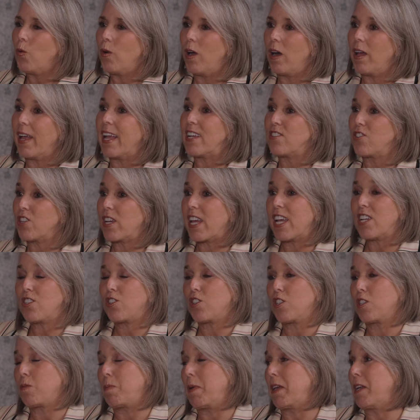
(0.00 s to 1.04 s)
Well,
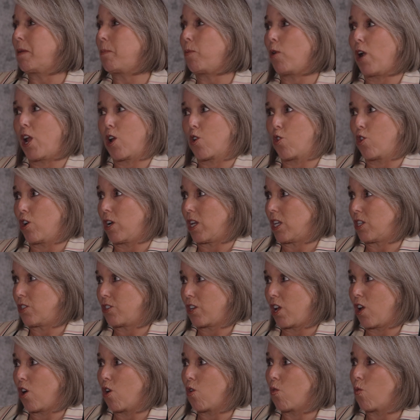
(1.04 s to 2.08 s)
education's been a priority,
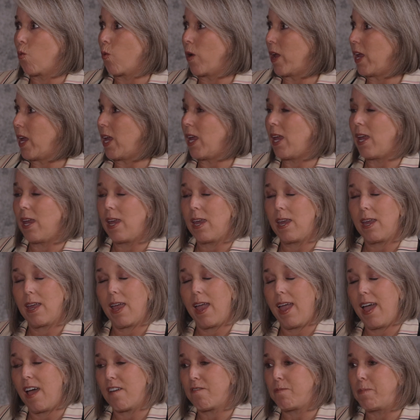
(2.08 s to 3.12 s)
so we
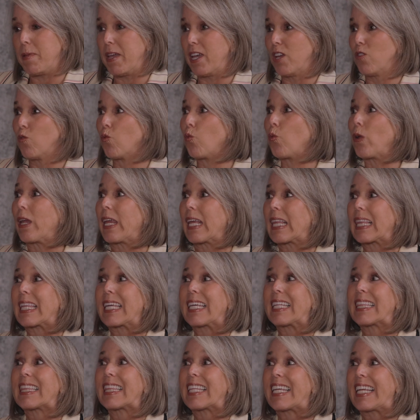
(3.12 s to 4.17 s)
have been
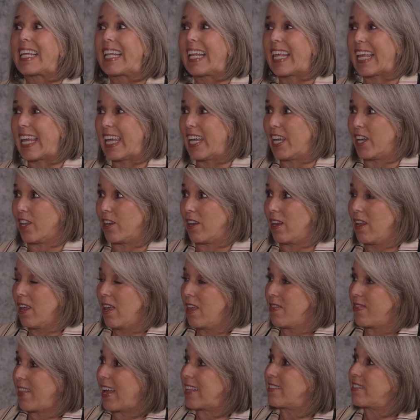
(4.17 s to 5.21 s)
really leaning in.
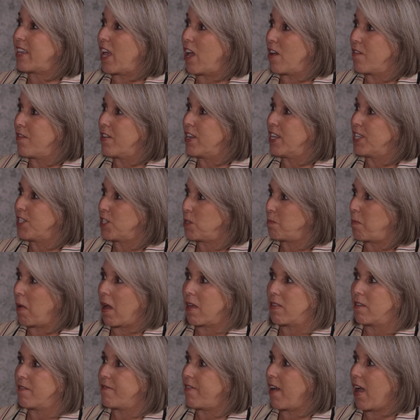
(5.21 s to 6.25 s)
That's evidenced
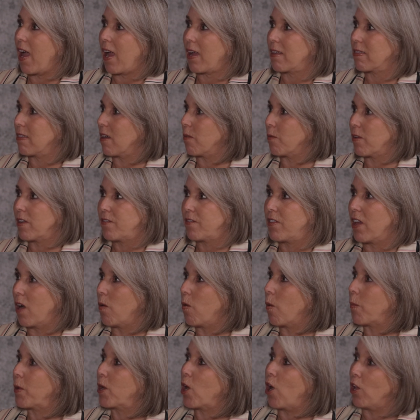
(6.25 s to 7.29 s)
by the fact that
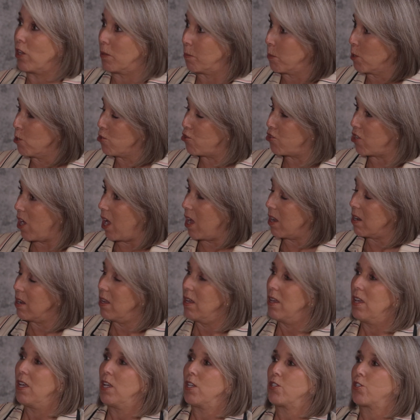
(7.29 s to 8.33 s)
done what we call a moonshot,
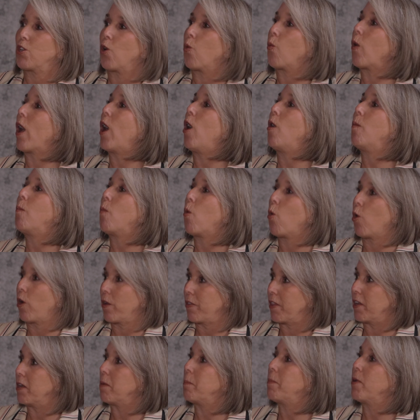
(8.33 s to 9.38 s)
so well
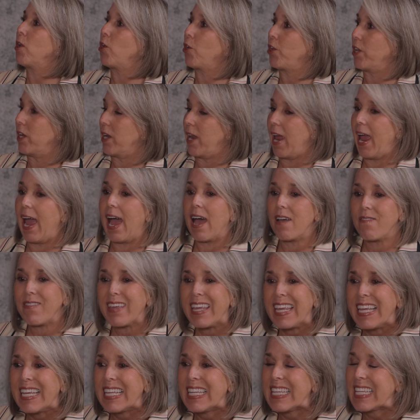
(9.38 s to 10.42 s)
more than $1.5 billion
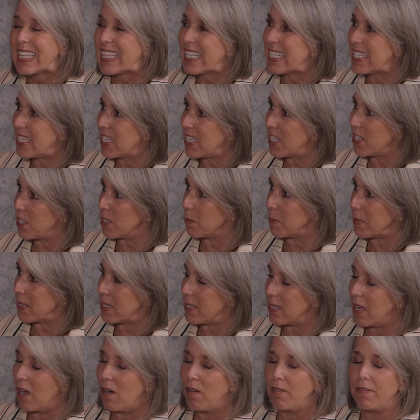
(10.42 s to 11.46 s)
into the system
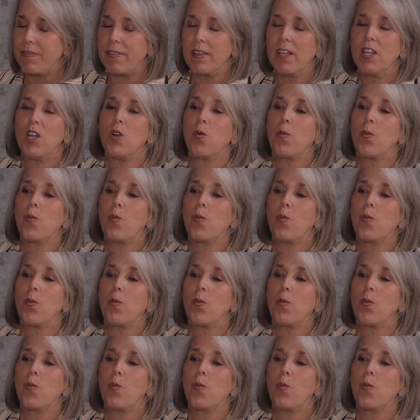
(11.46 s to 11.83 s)
itself.